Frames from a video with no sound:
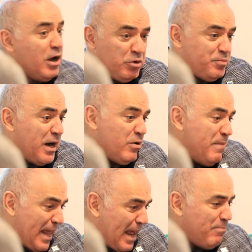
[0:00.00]
which by the
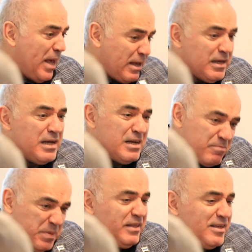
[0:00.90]
way may
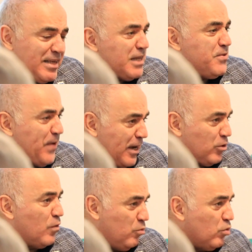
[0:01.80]
be the decisive
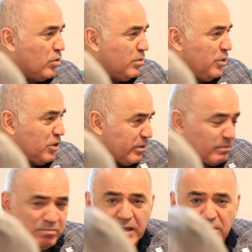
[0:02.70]
factor of the war, which is
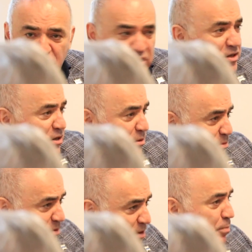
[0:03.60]
main
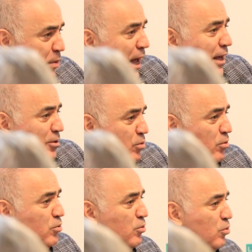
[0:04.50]
logistical supply
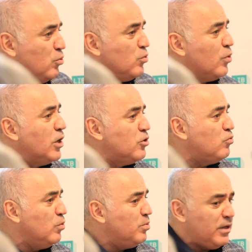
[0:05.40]
to Russian
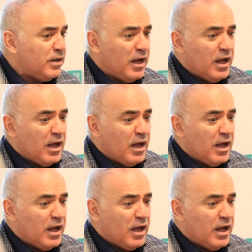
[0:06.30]
troops there.